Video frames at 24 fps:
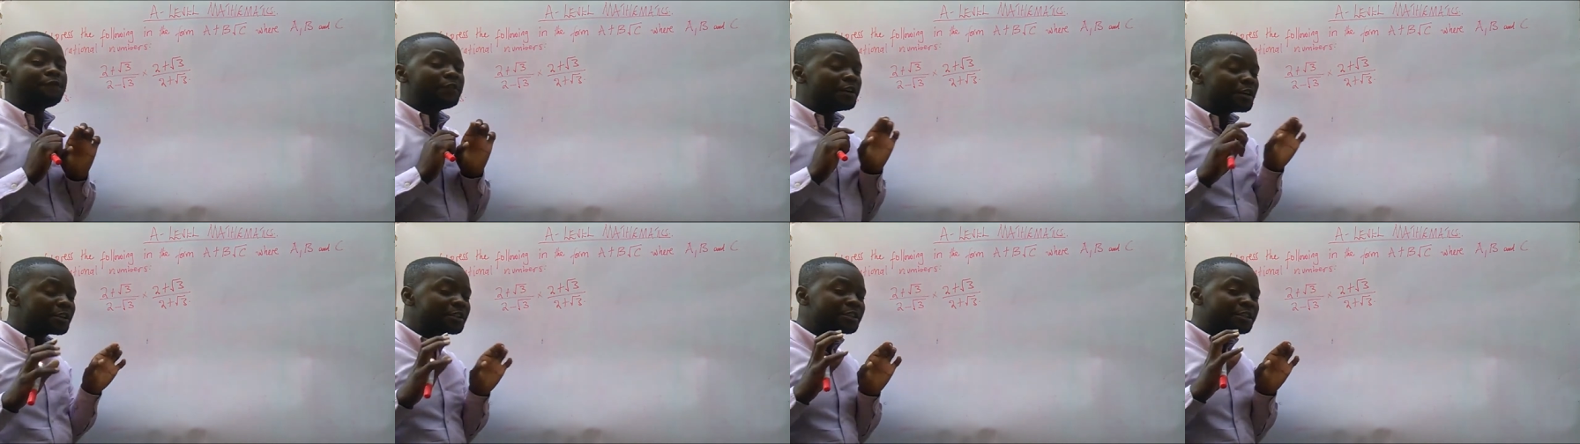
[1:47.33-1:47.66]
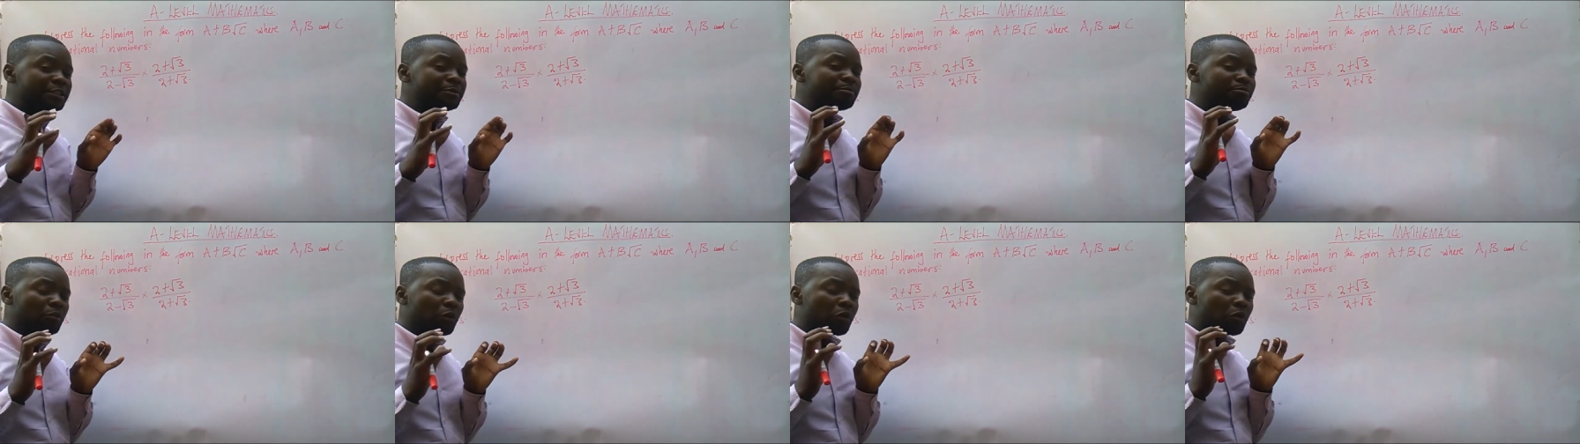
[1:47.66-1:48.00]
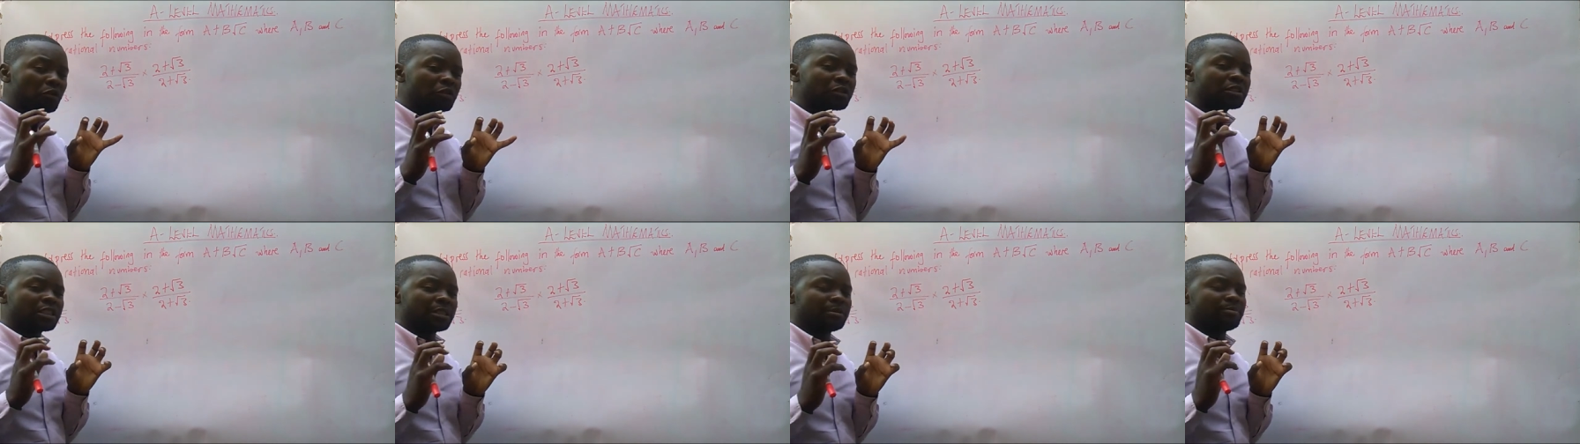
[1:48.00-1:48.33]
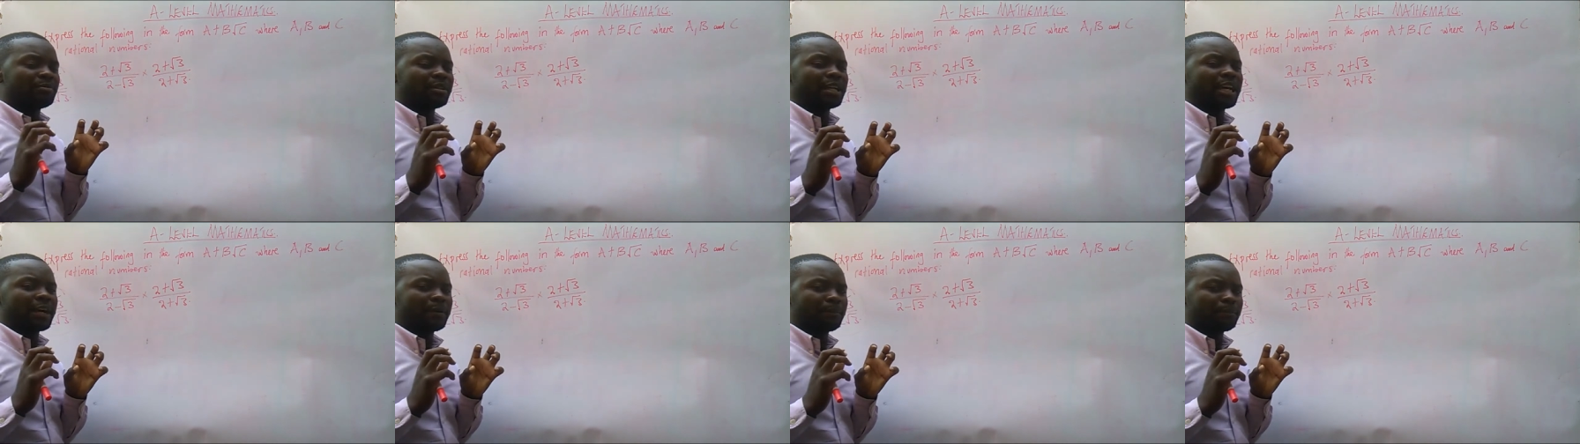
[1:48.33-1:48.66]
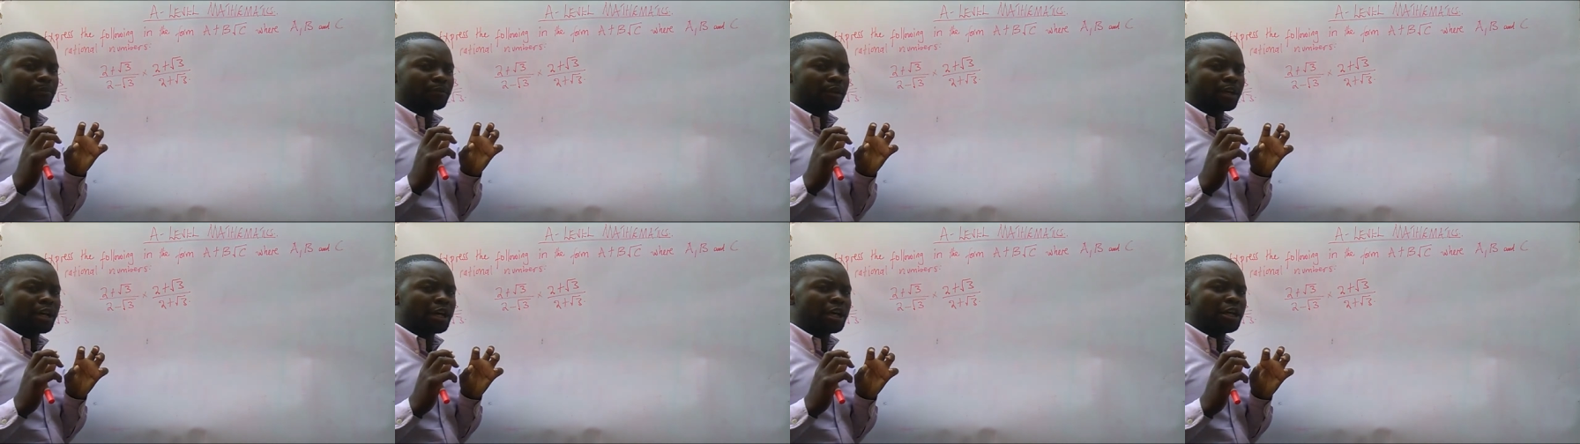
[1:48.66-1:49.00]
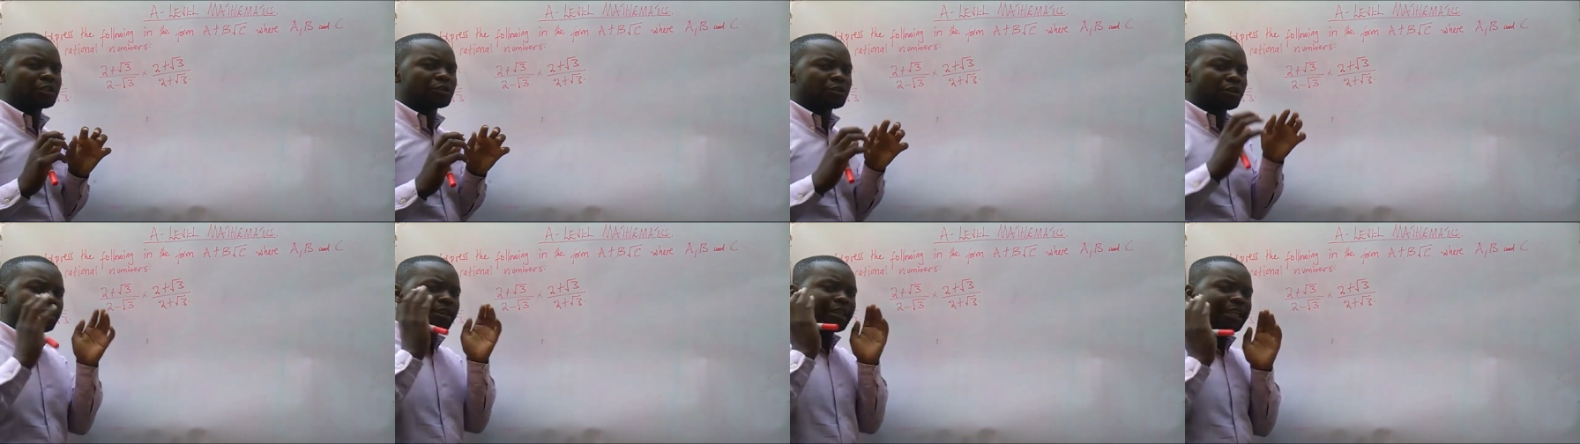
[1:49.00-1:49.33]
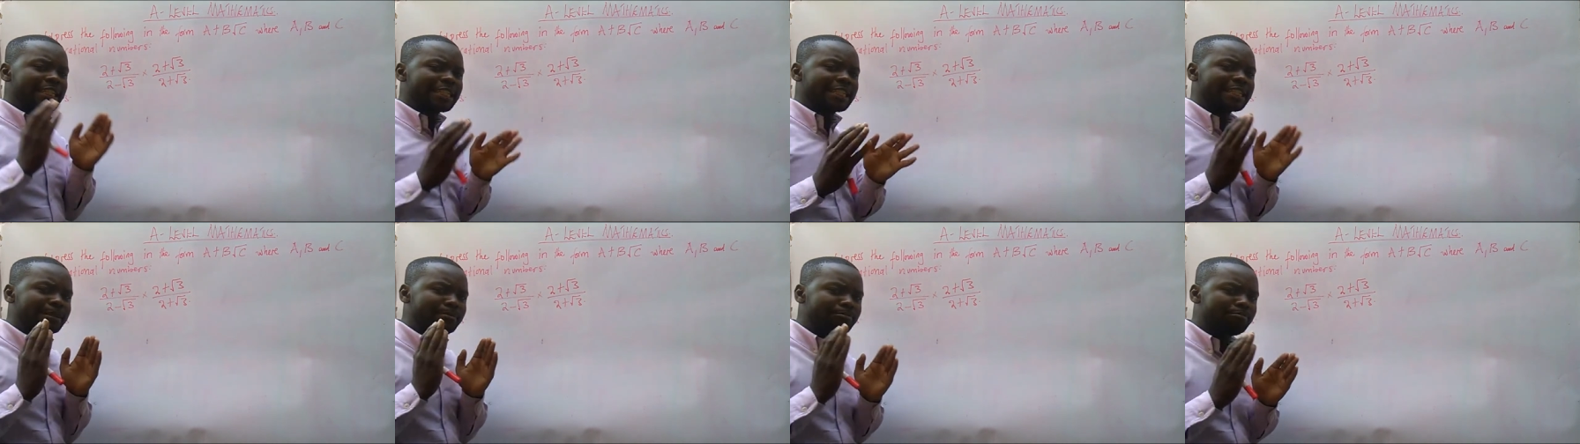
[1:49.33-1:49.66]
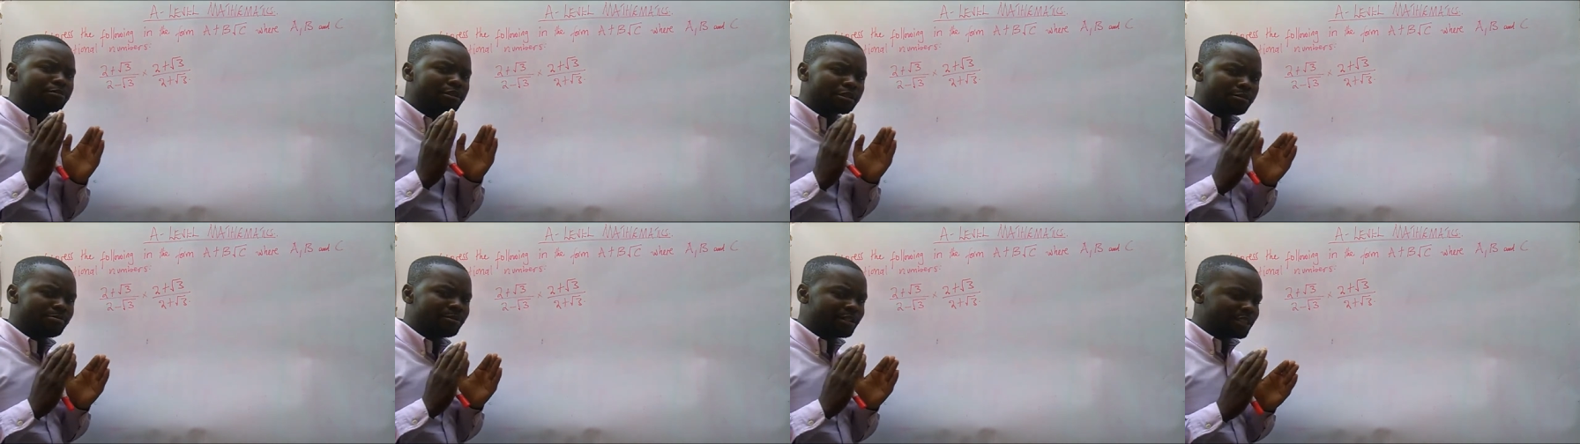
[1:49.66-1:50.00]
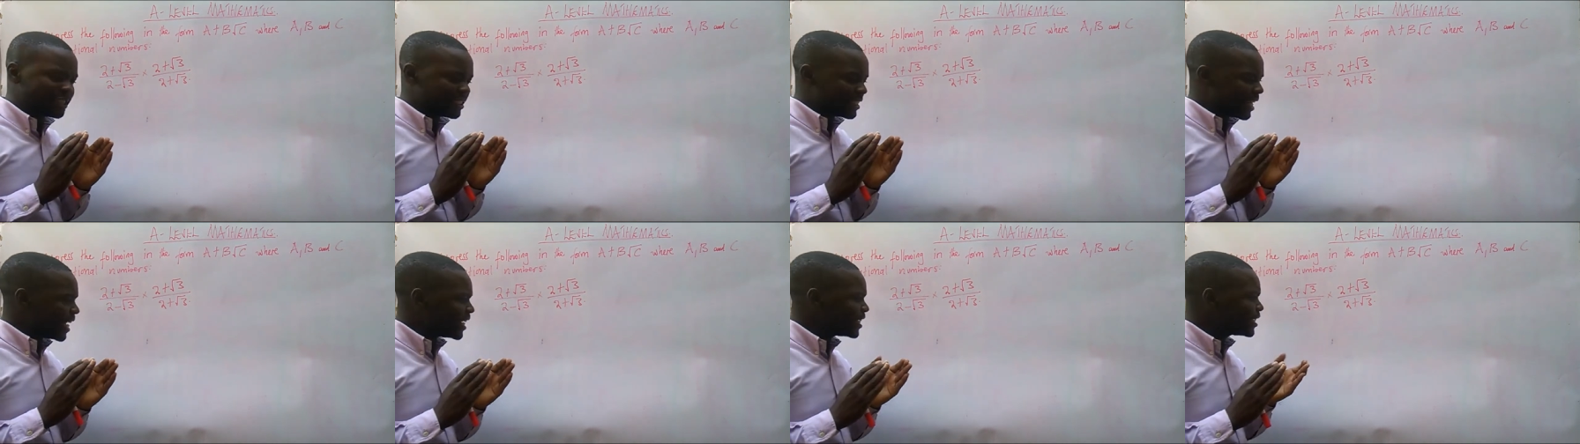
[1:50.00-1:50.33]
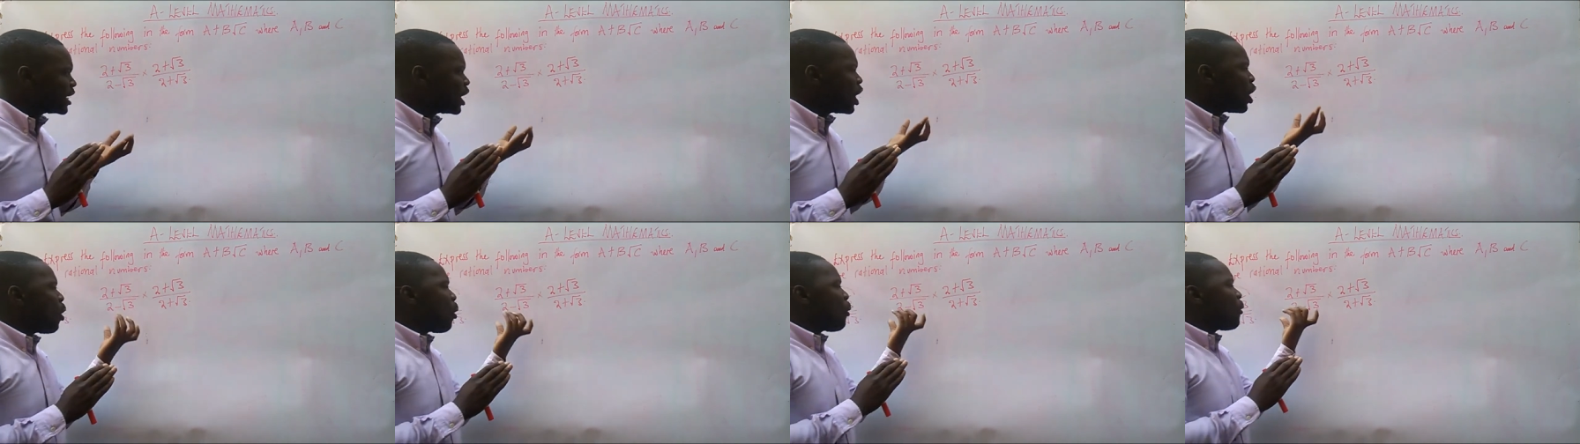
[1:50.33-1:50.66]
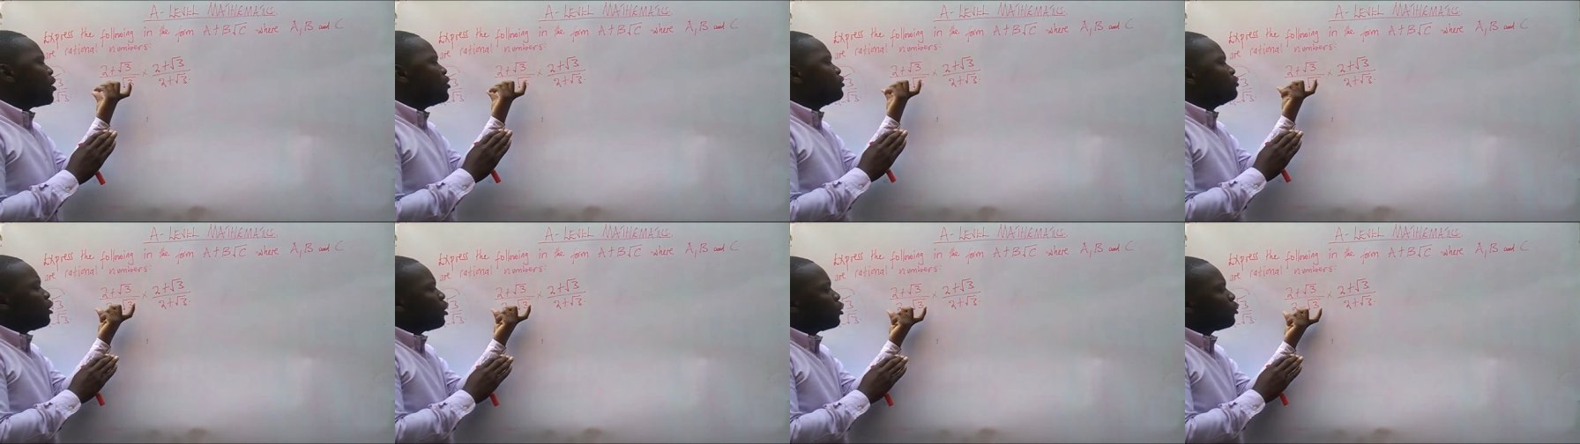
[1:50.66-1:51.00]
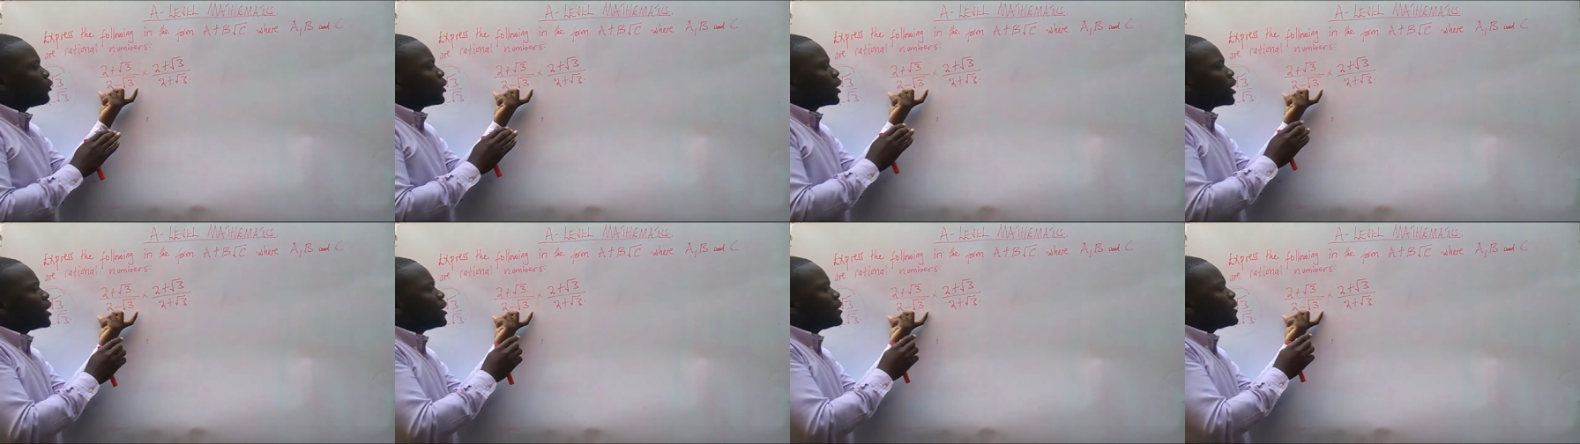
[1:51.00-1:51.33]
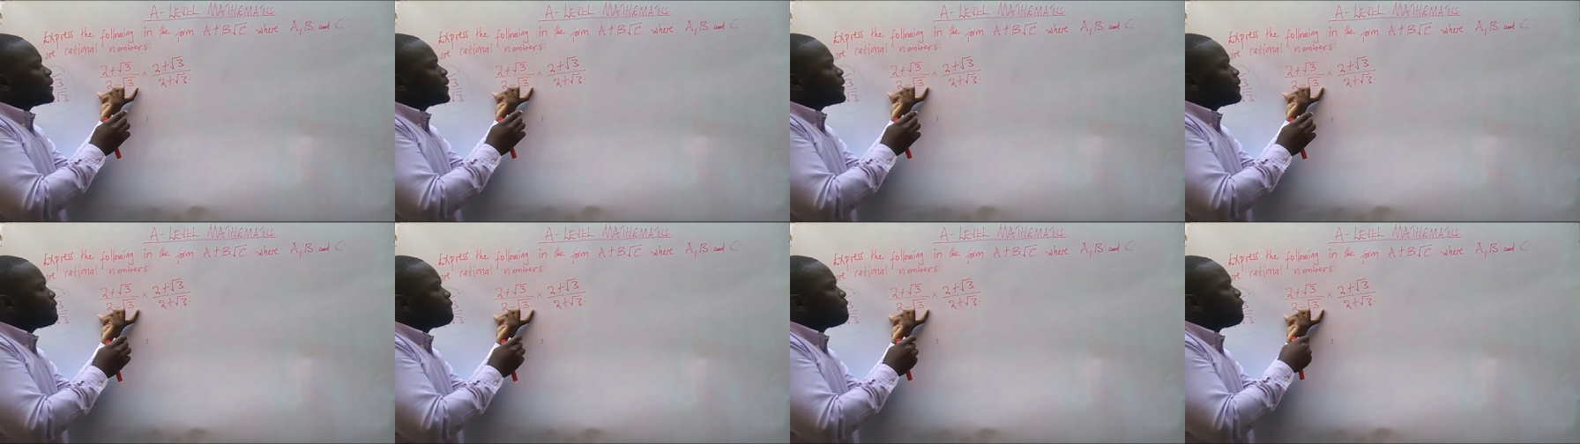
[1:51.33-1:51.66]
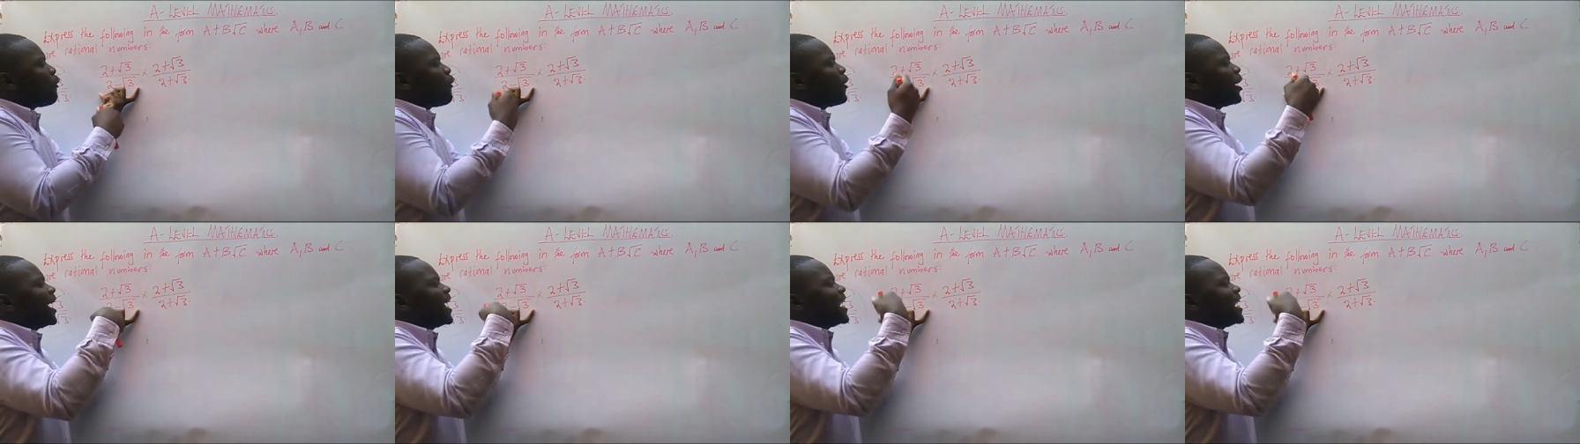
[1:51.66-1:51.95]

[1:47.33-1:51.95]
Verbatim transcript: Very simple concept there. So this simply means that when you're looking for